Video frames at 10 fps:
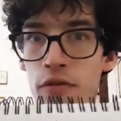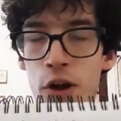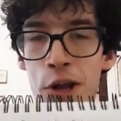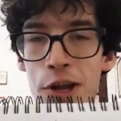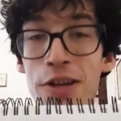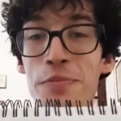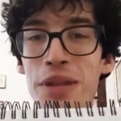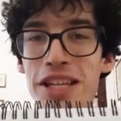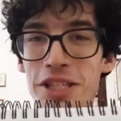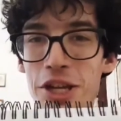Very good.
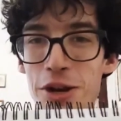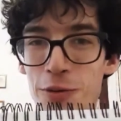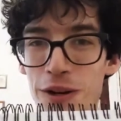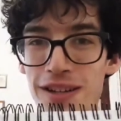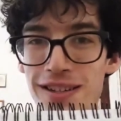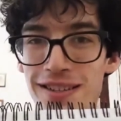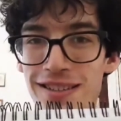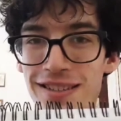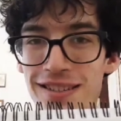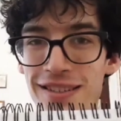Plus 2
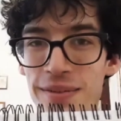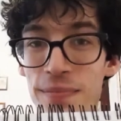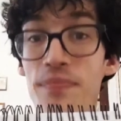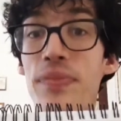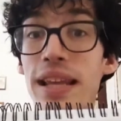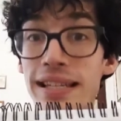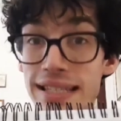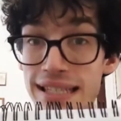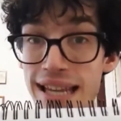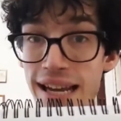
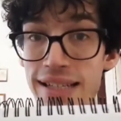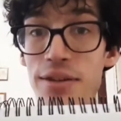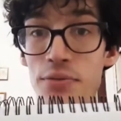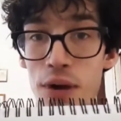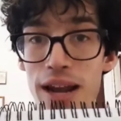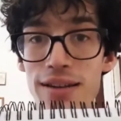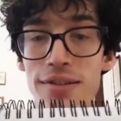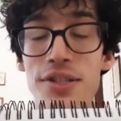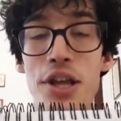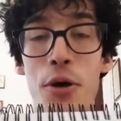is 6,
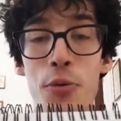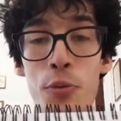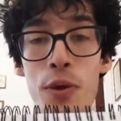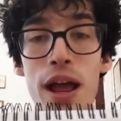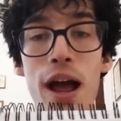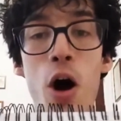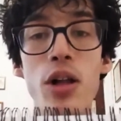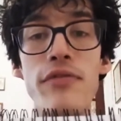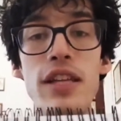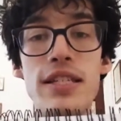right? So
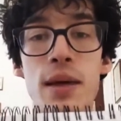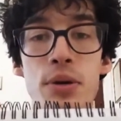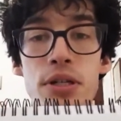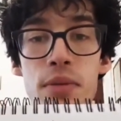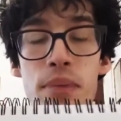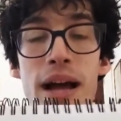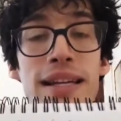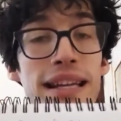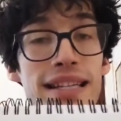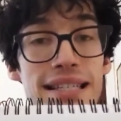all of these numbers
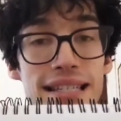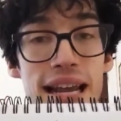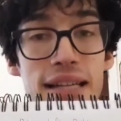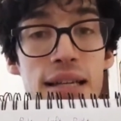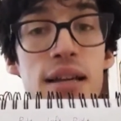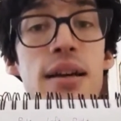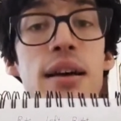combined is 6.